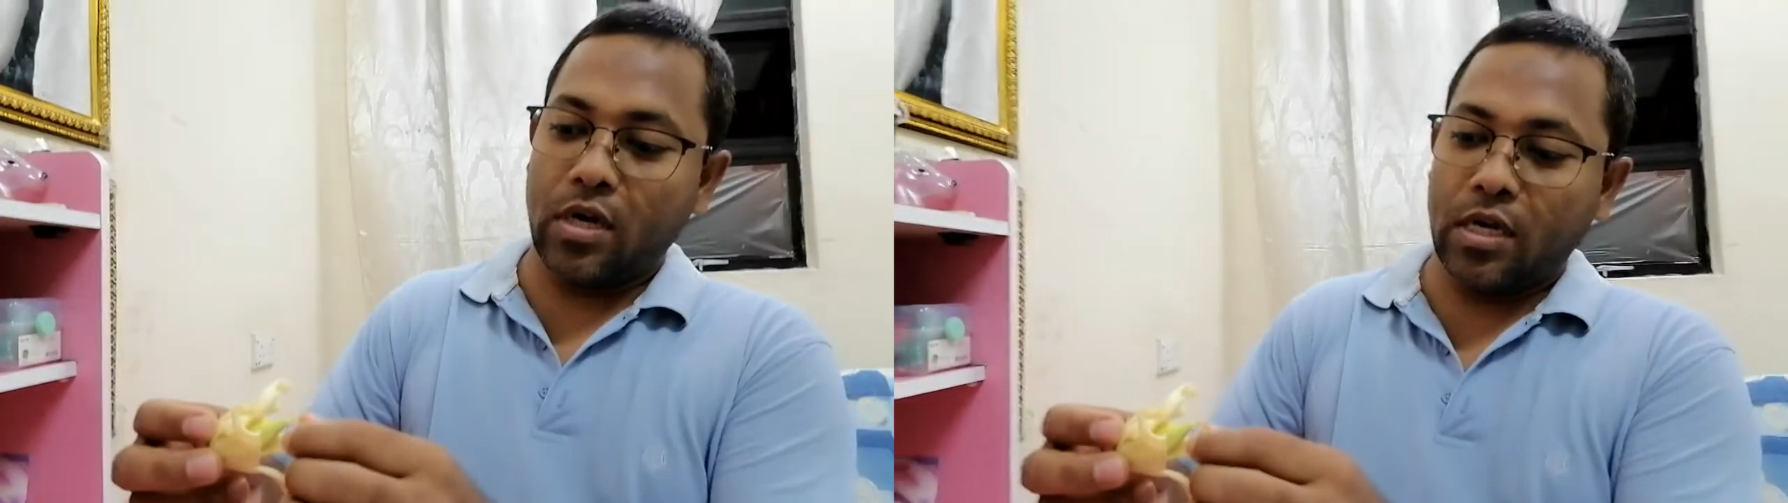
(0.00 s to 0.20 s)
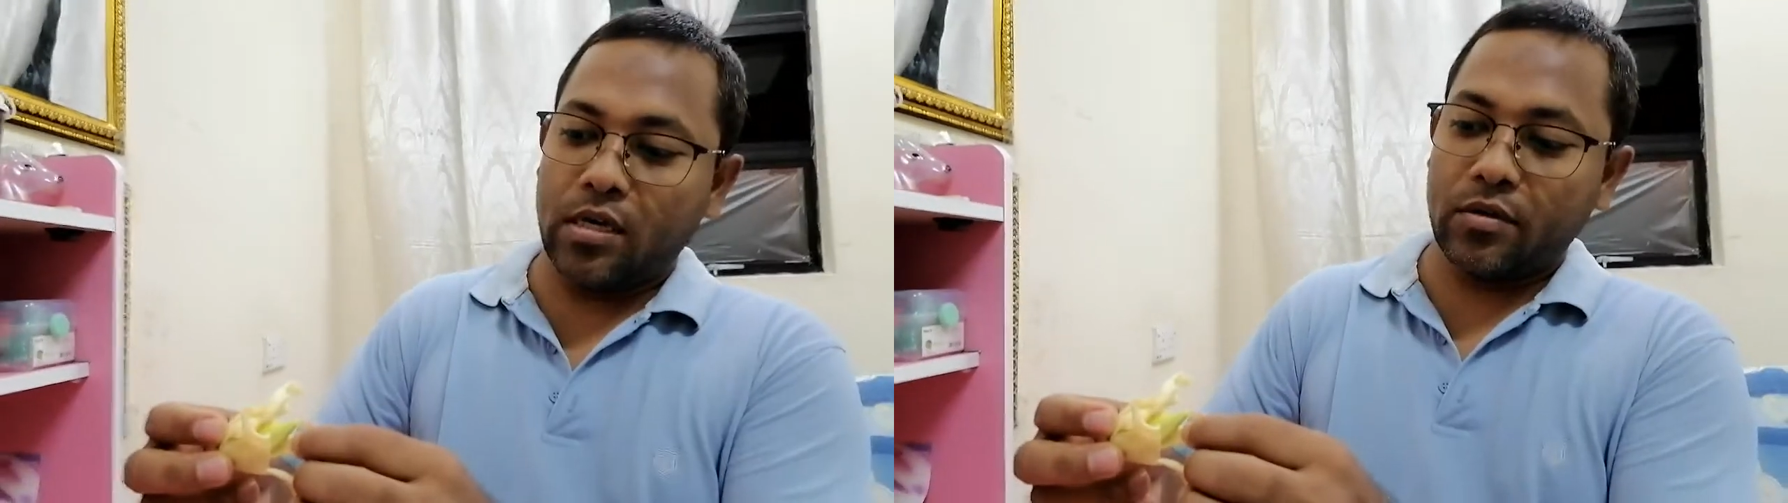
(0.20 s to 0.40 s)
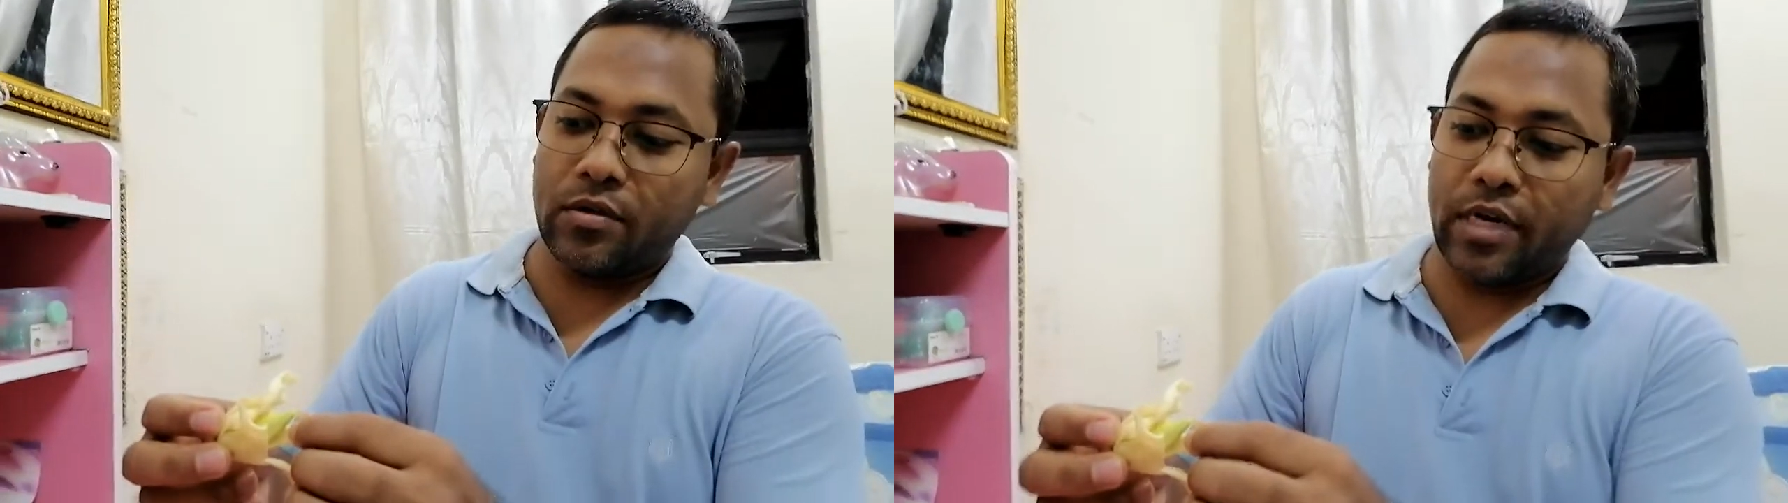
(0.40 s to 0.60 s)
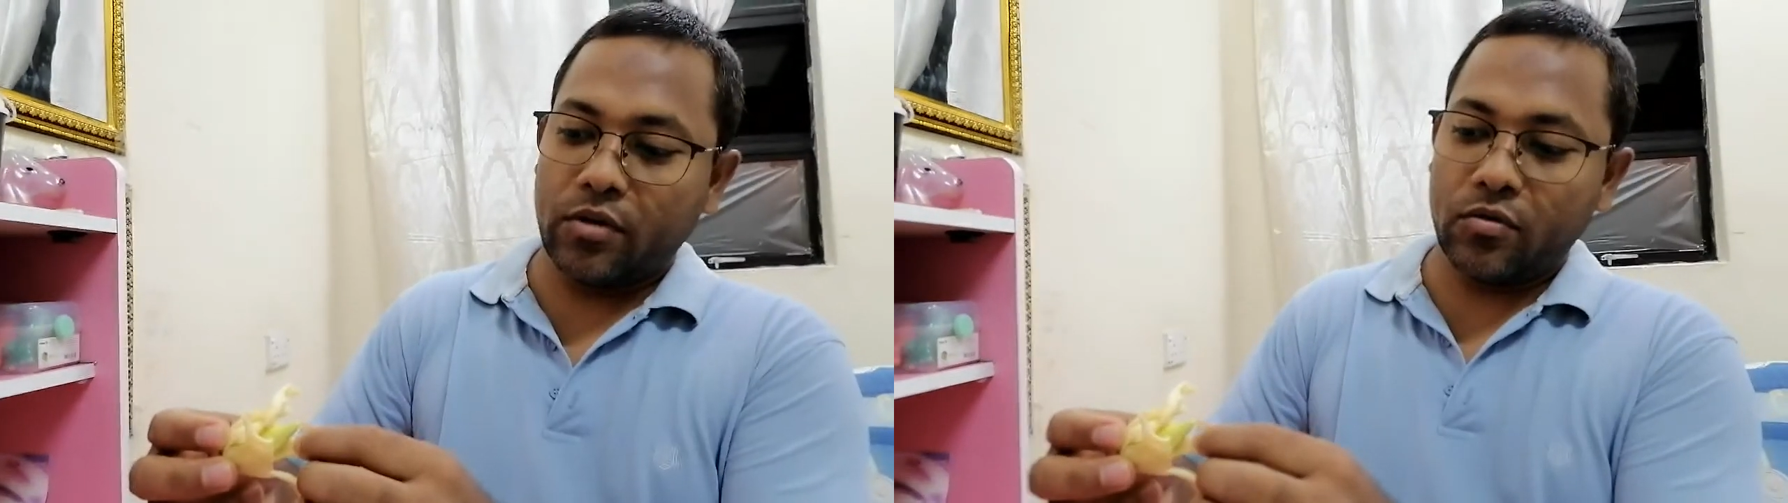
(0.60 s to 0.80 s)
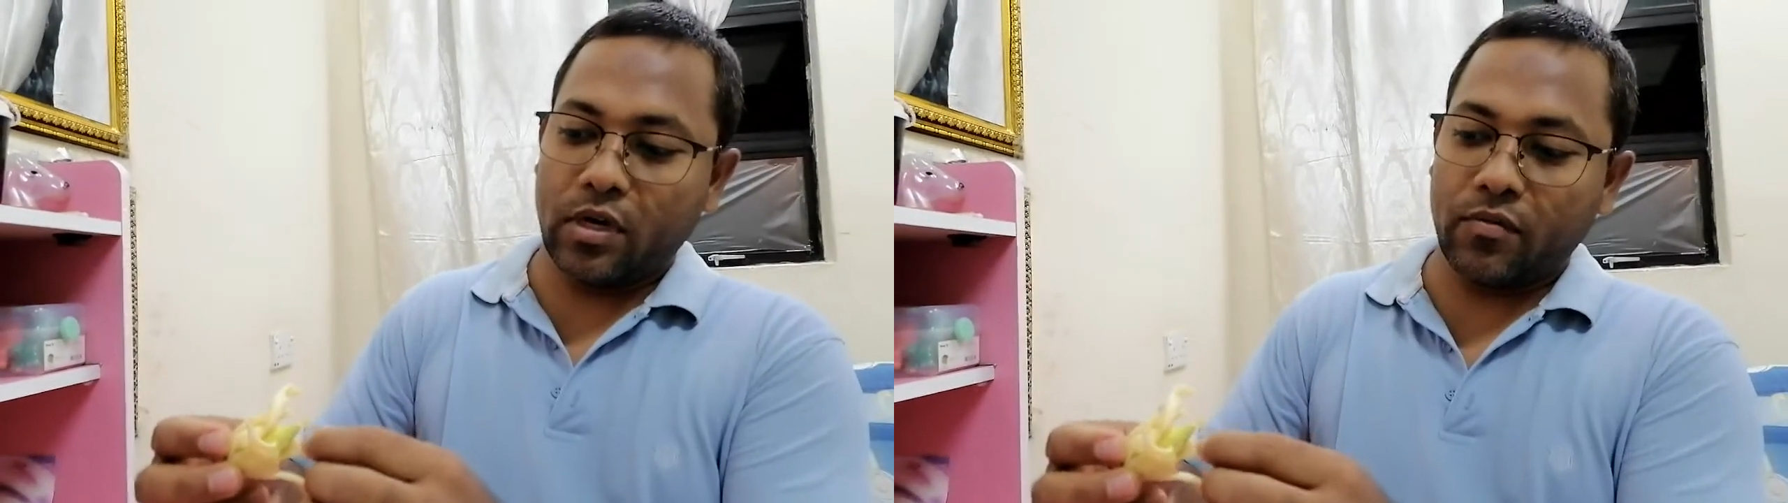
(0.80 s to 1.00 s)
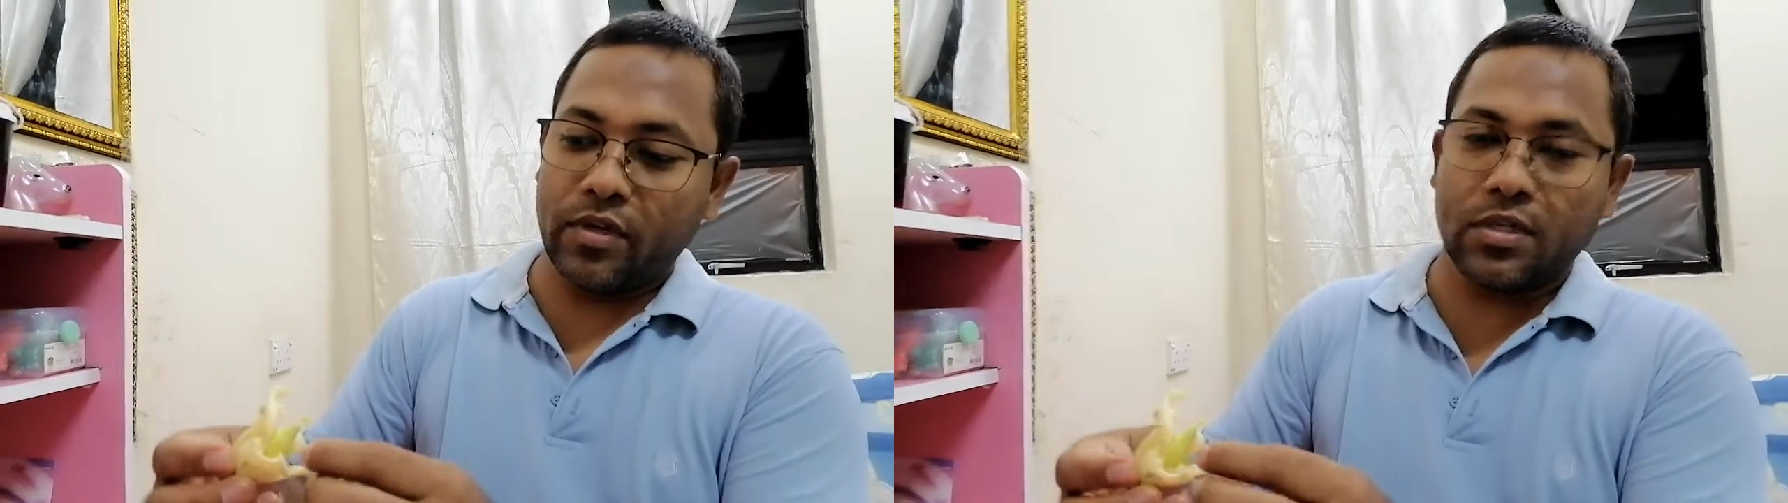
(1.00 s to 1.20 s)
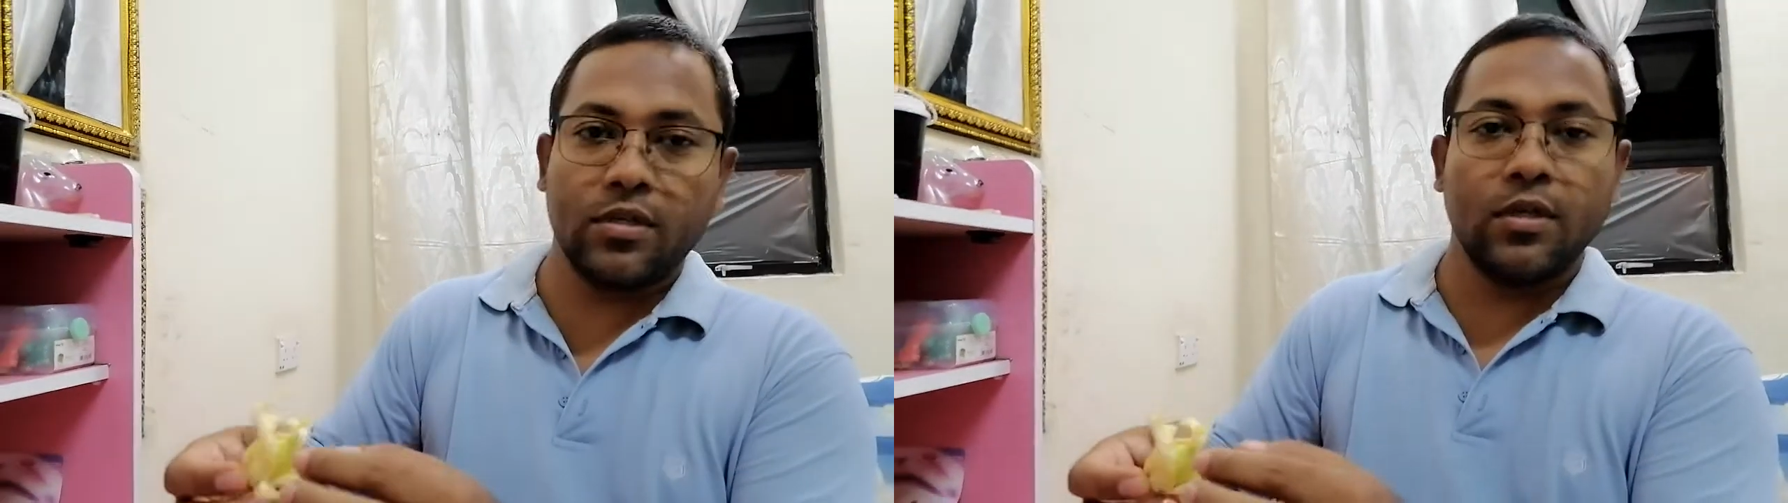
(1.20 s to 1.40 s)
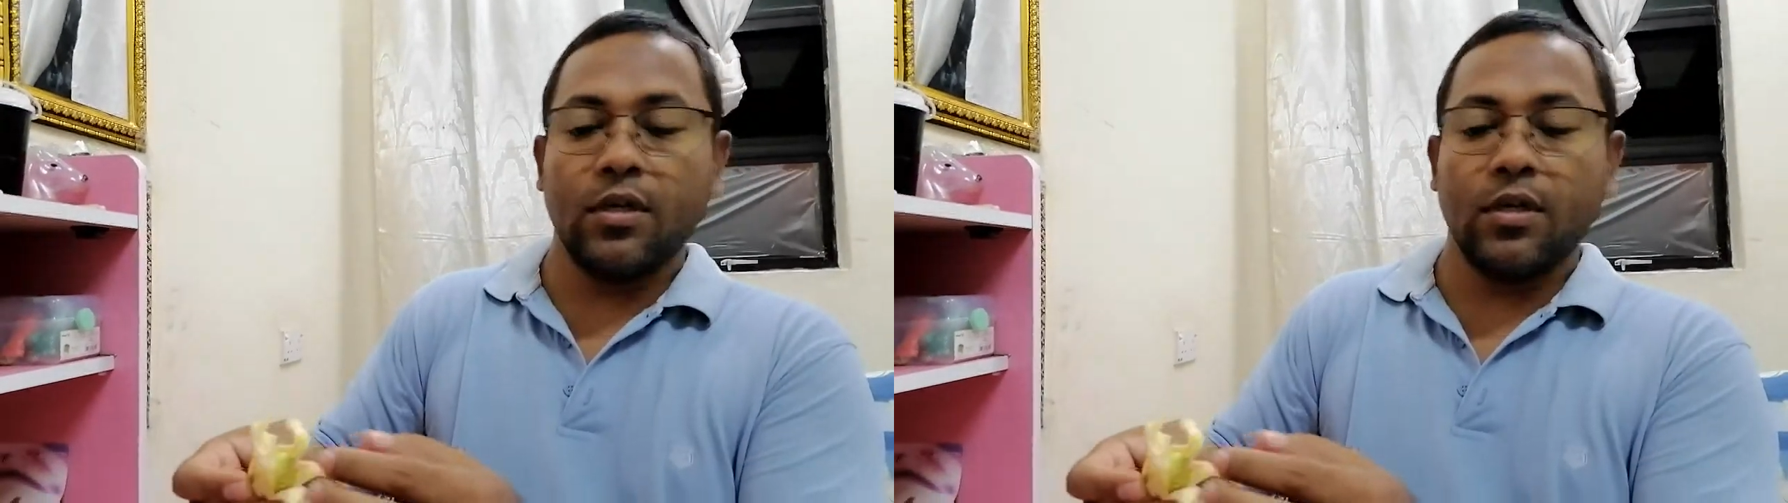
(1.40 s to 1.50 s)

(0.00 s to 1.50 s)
while I tried to harvest